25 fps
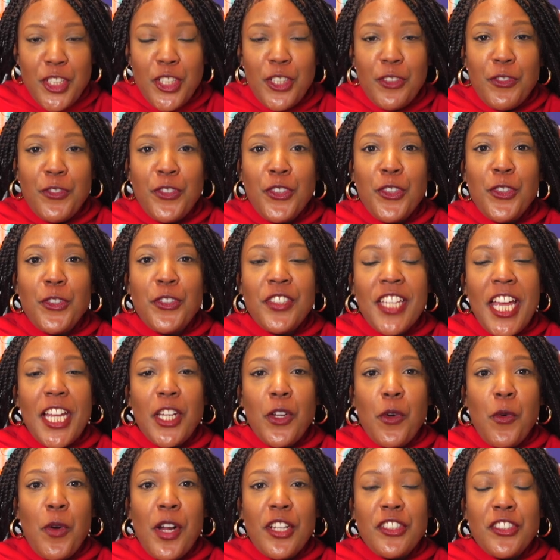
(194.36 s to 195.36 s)
your views
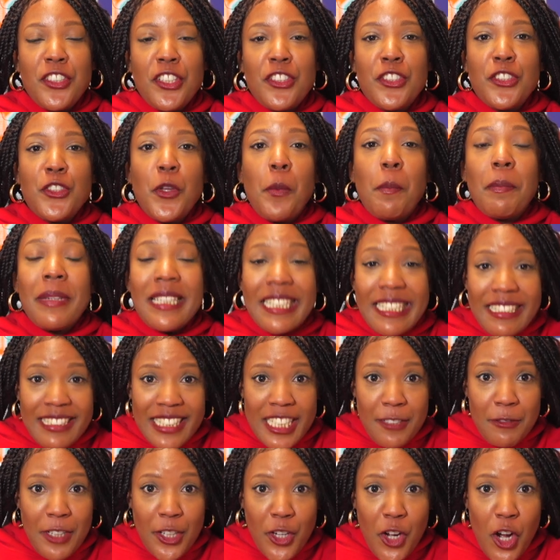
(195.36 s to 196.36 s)
and questions, so please
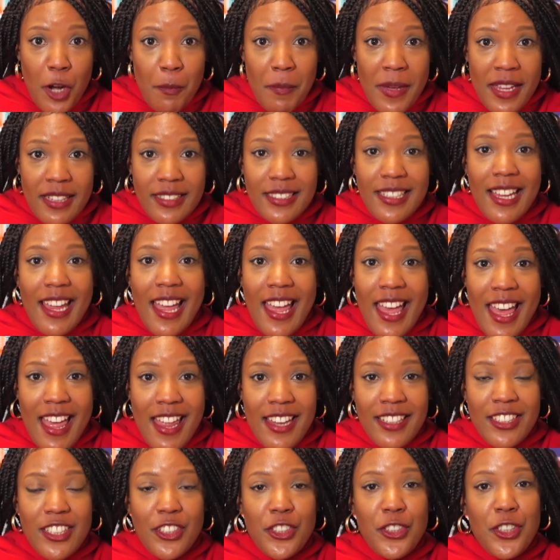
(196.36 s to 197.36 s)
leave a comment
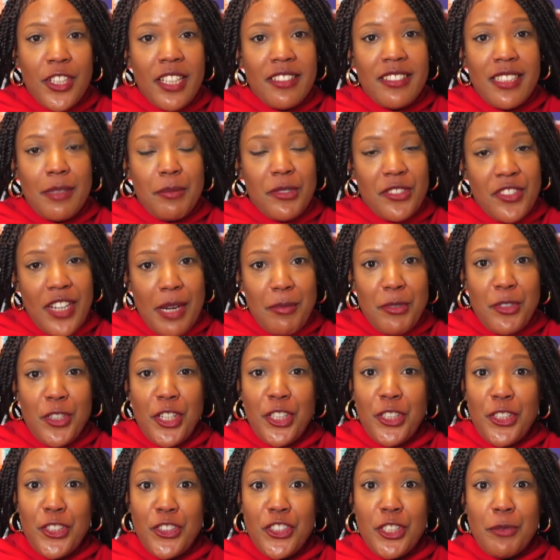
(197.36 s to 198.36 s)
and you can subscribe
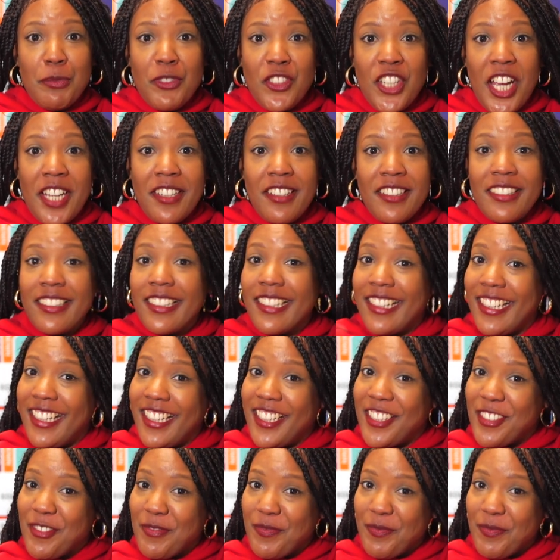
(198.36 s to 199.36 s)
to our YouTube channel here.